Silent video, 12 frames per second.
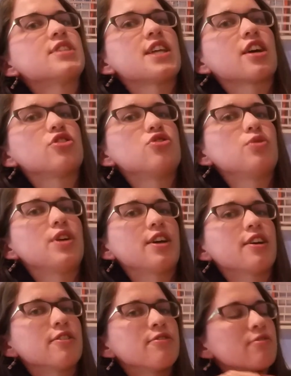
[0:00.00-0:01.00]

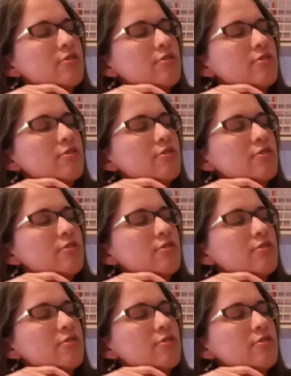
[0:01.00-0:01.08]
Sacagawea,